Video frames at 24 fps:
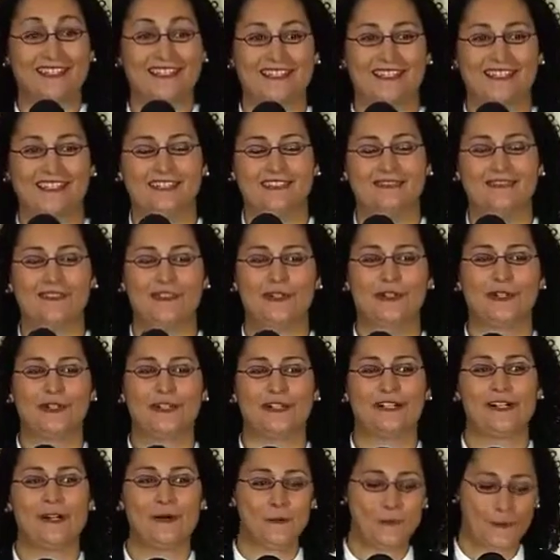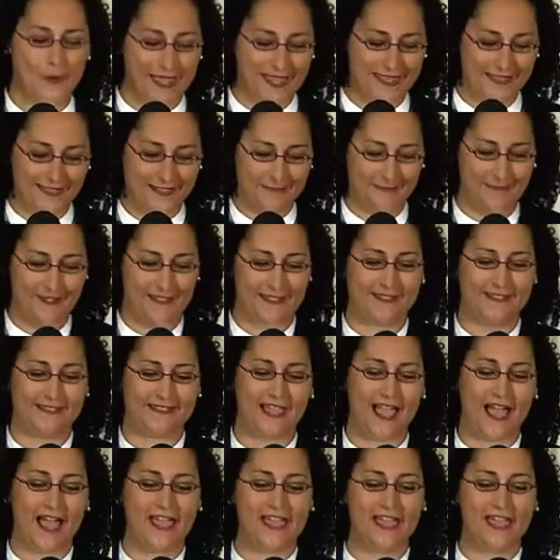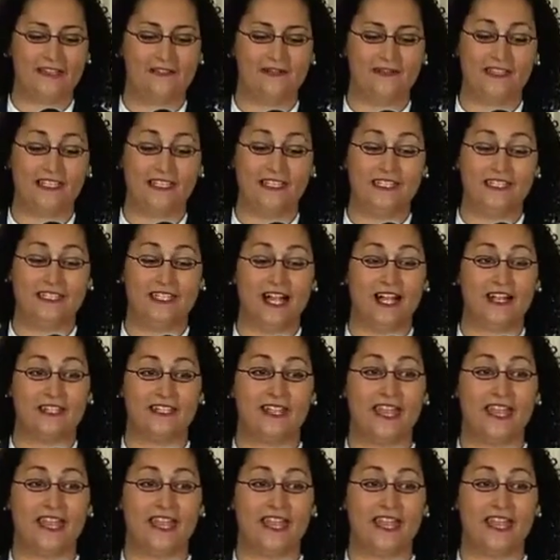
to see if you're awake, because I have the